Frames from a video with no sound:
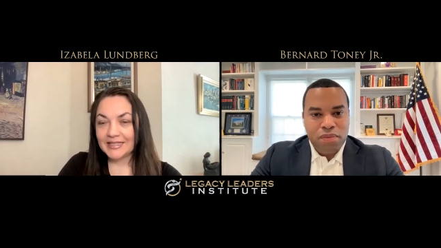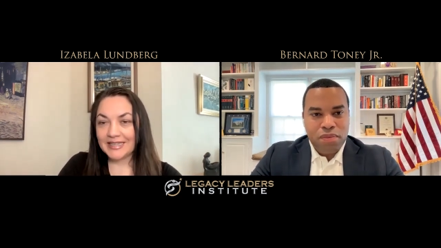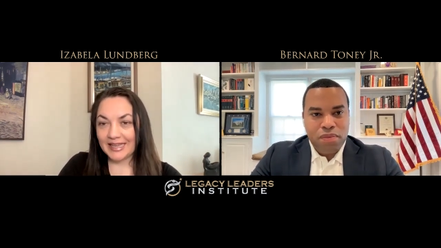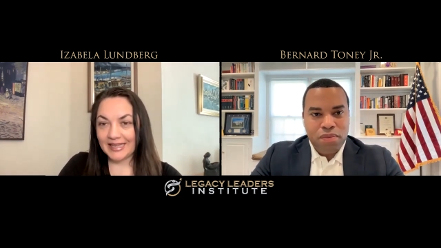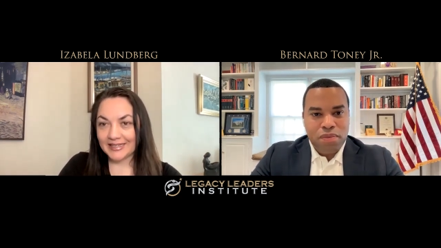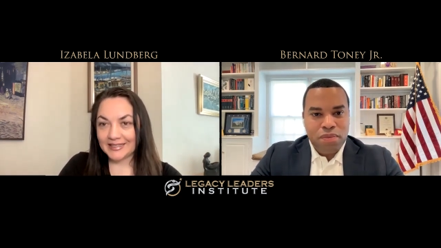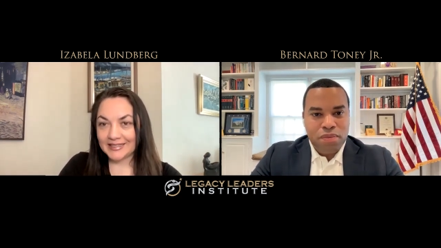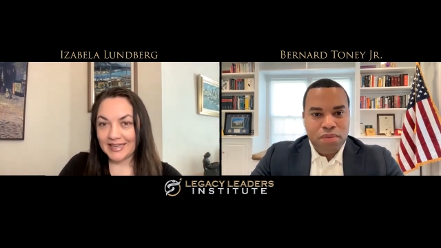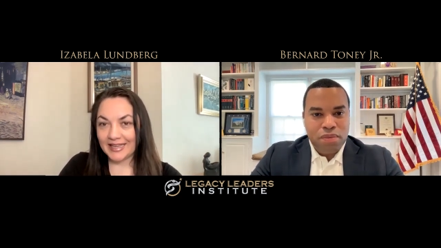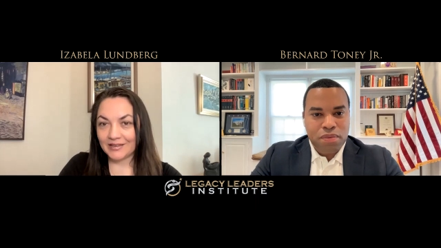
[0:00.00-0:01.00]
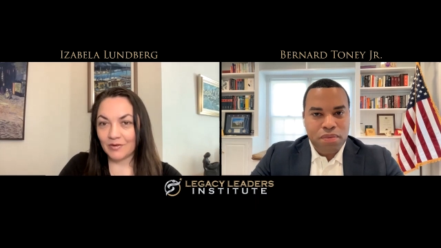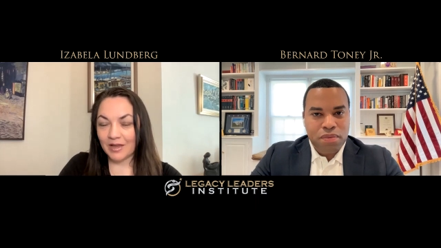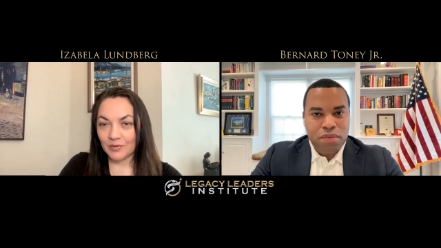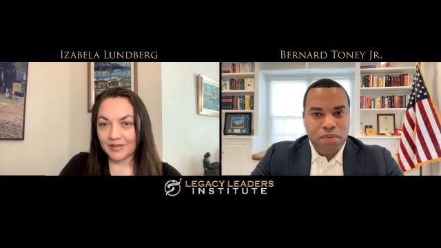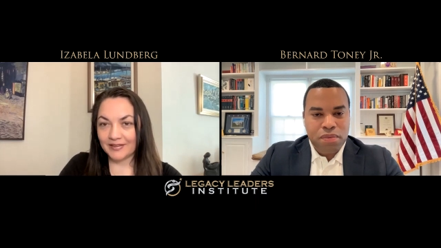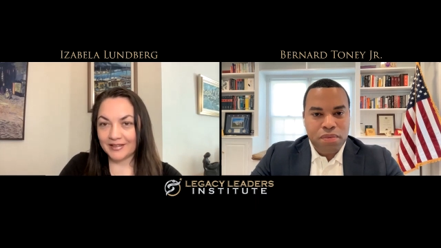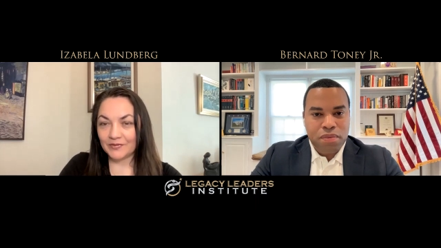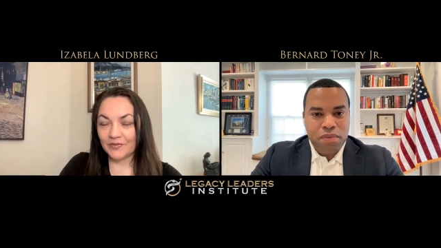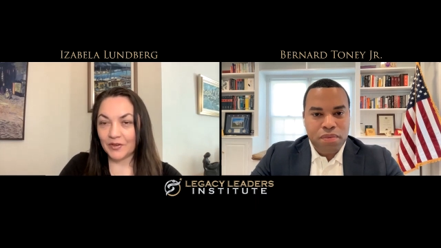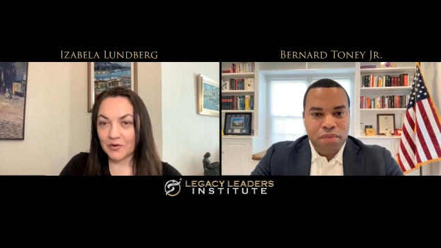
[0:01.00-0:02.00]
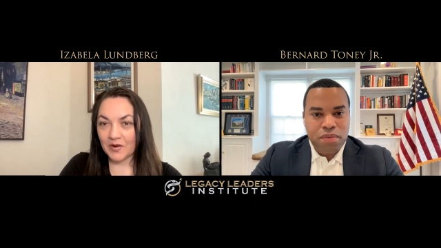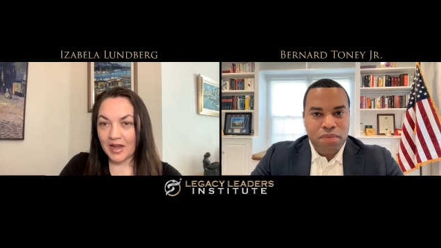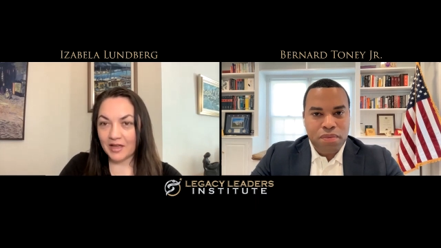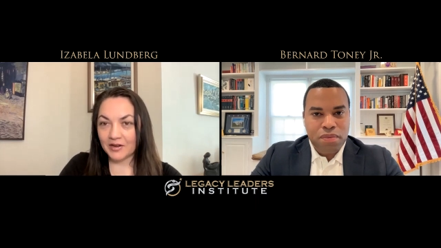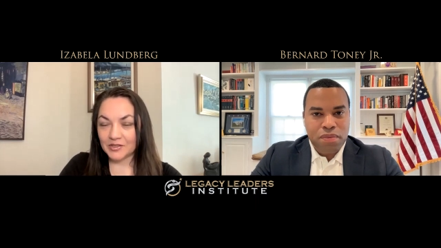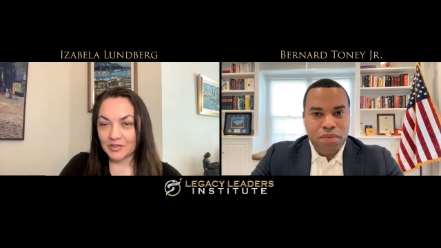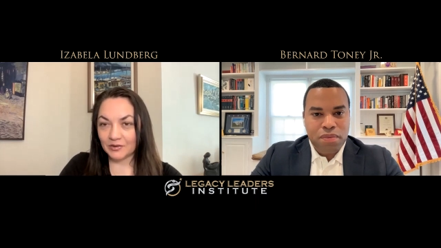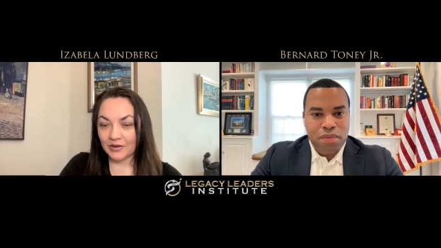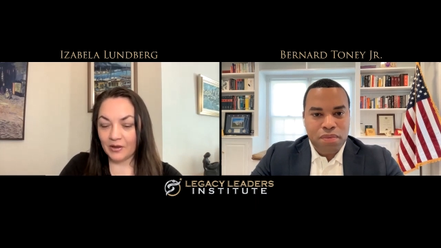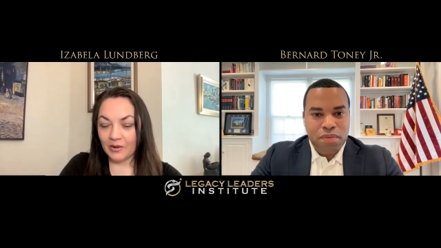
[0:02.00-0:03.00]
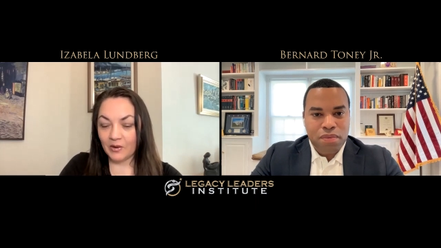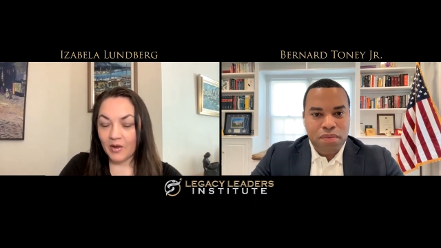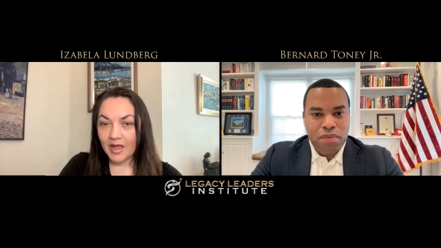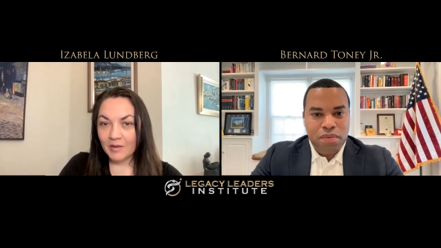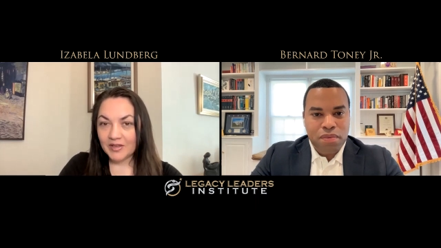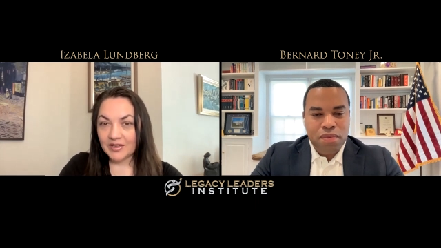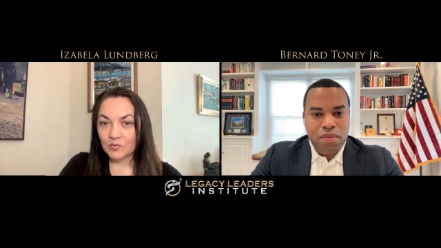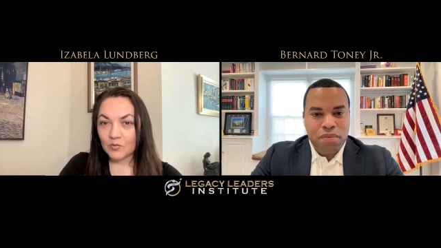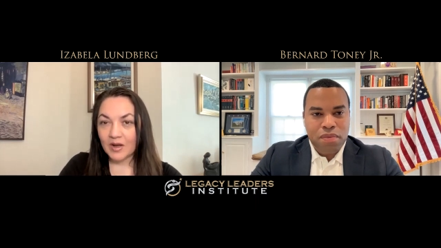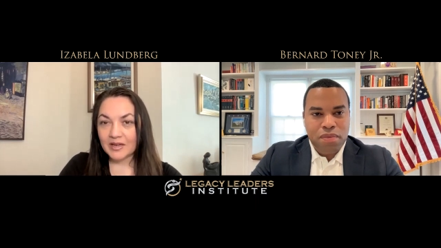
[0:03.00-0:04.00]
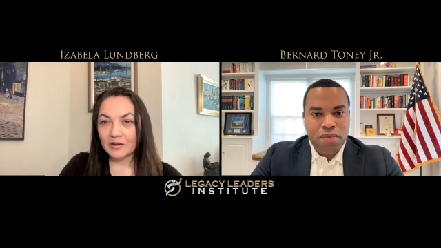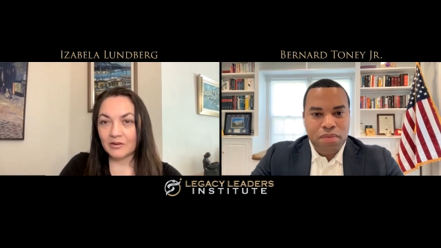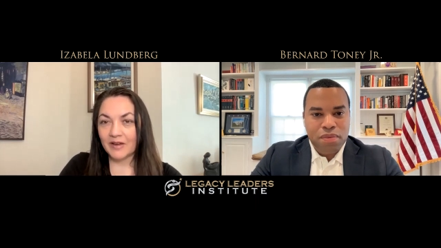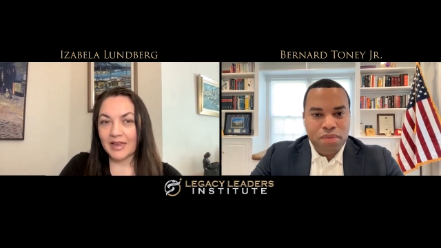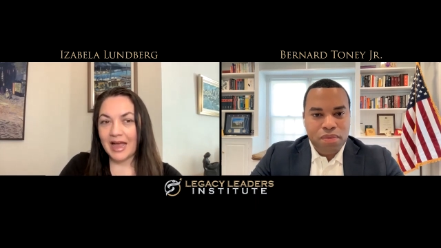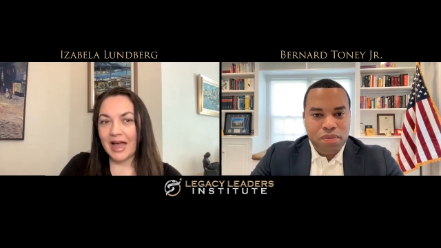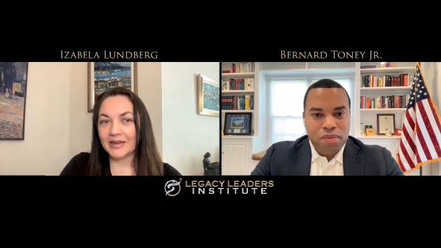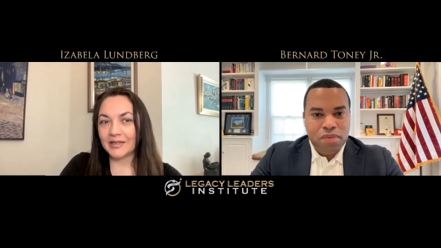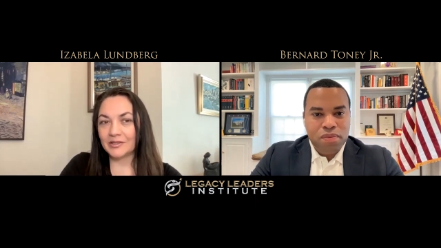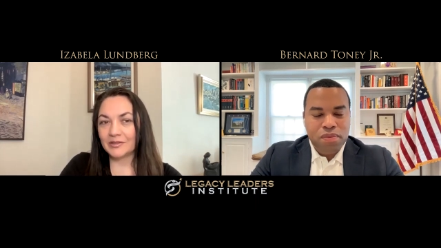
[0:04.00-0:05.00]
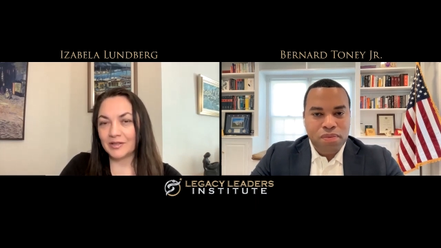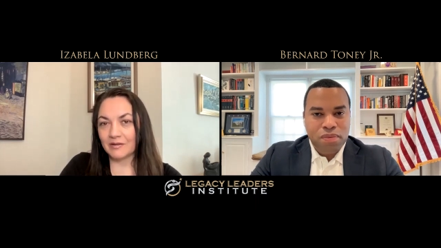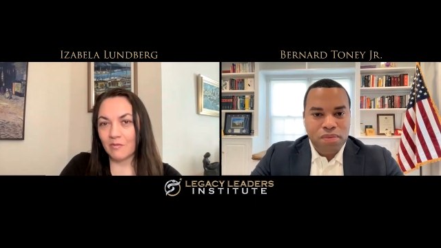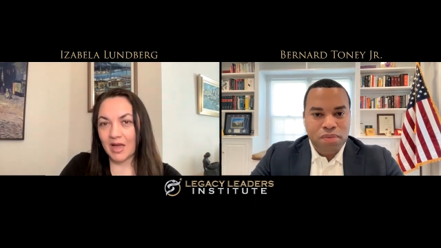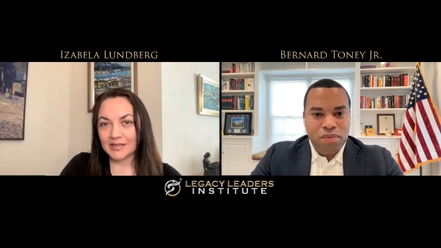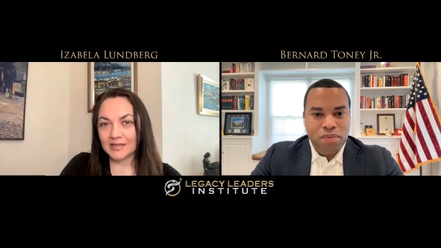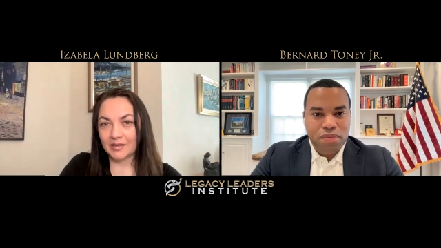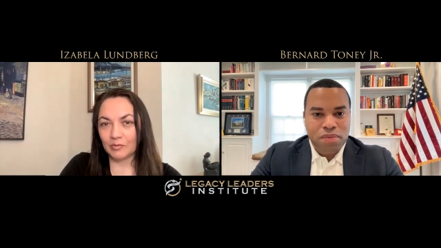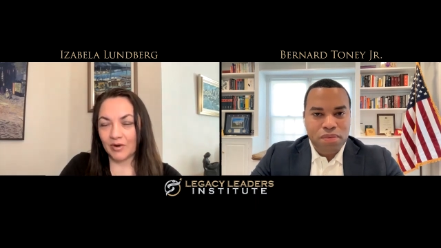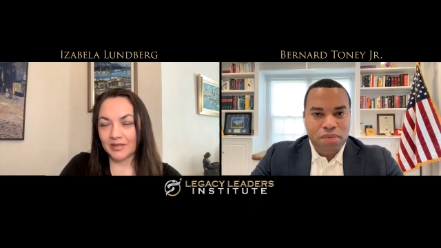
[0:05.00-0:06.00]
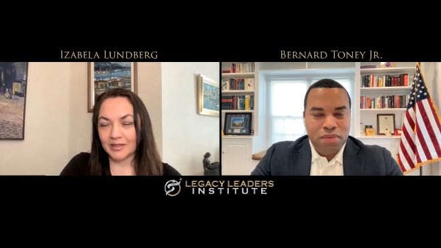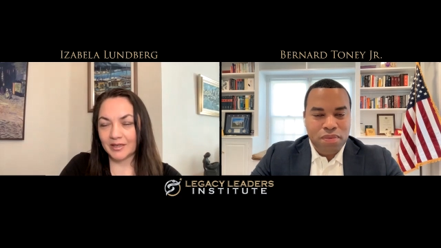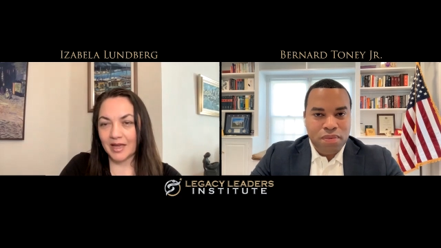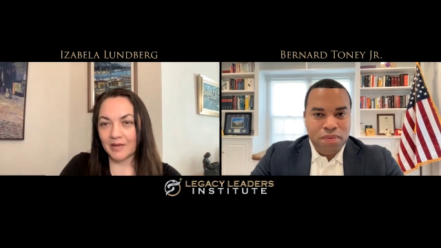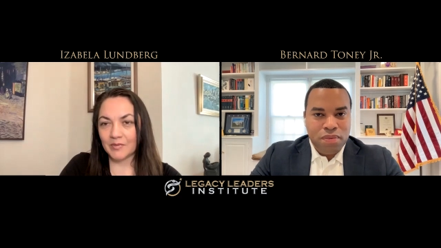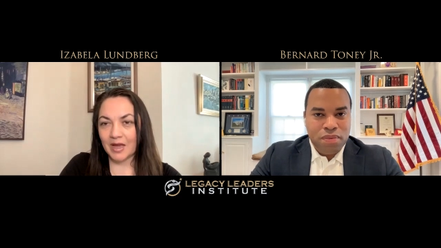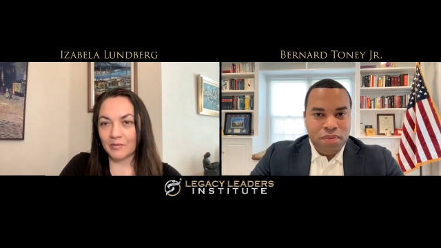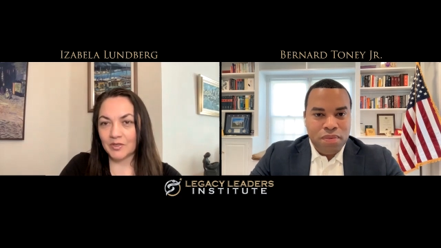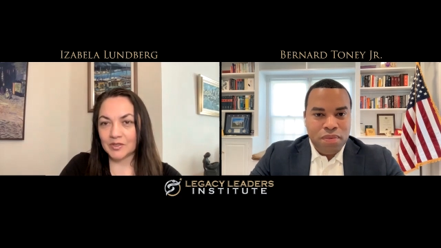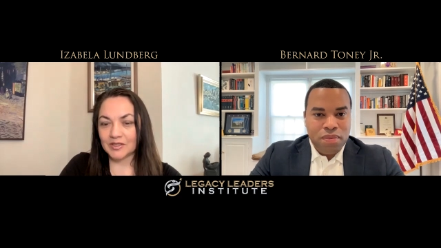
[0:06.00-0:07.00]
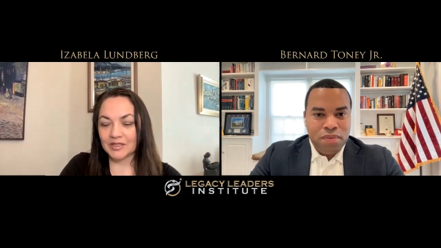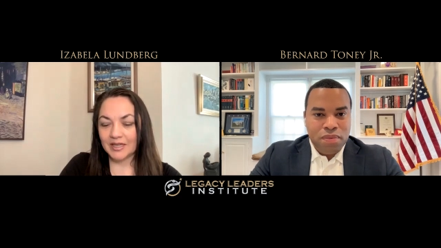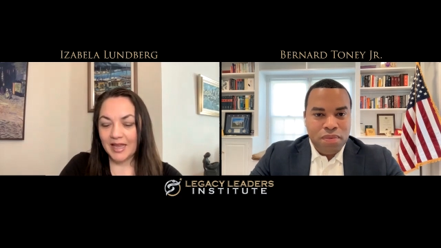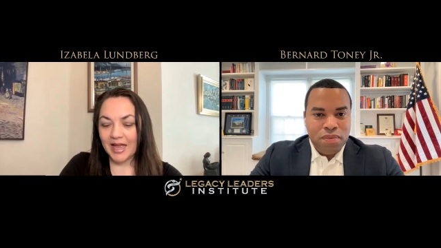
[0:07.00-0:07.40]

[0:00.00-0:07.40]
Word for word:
Speaker 1: take it and run with it figure it out as you go because what a great attitude and mindset brendan i'm, I'm just